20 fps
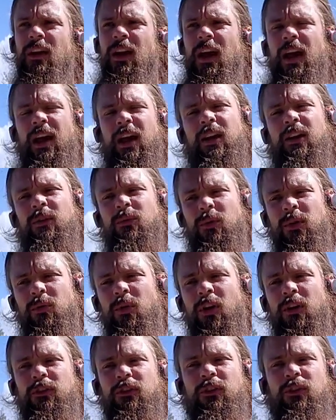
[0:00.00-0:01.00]
and we
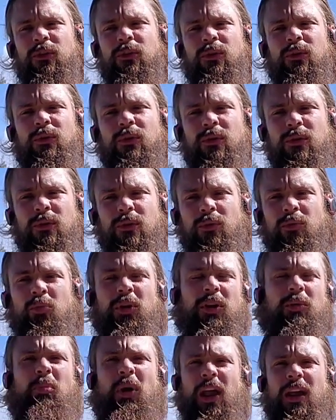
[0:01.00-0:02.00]
want to
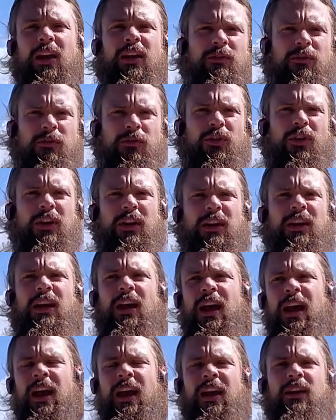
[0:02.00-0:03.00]
be pain-free
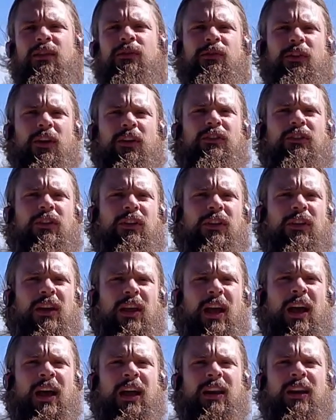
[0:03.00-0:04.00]
and function
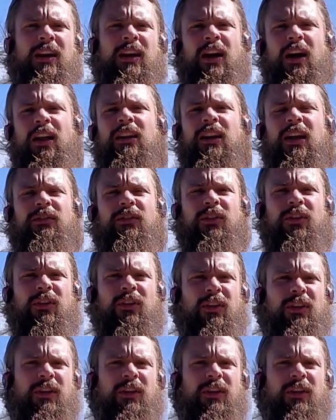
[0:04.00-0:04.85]
at a level